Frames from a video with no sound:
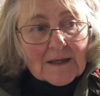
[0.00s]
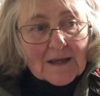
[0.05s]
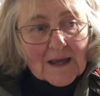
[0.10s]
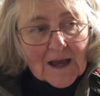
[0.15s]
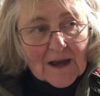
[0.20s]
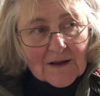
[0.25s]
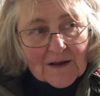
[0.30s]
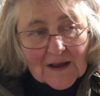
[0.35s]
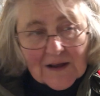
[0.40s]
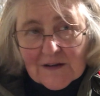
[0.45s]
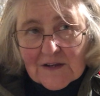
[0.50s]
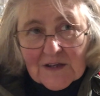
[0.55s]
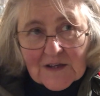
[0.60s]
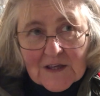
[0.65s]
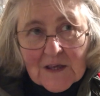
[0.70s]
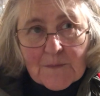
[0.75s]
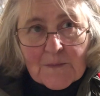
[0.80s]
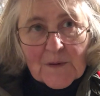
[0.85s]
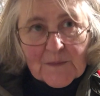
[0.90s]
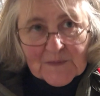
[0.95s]
how, how do you
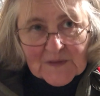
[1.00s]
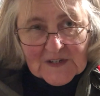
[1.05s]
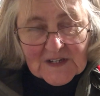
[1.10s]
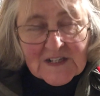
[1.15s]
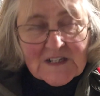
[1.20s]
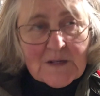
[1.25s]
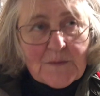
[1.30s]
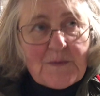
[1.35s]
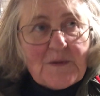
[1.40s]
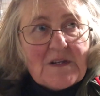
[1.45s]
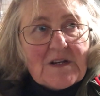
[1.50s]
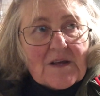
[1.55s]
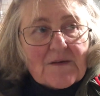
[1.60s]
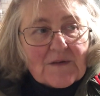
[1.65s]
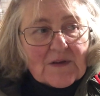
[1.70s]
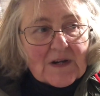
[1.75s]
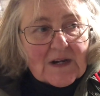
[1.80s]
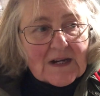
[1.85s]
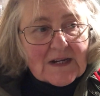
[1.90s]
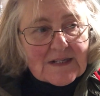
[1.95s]
keep up the discipline of
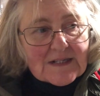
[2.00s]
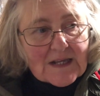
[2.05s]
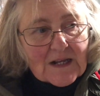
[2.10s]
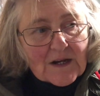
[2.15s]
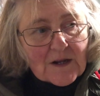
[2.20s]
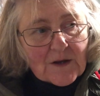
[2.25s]
it? And he said,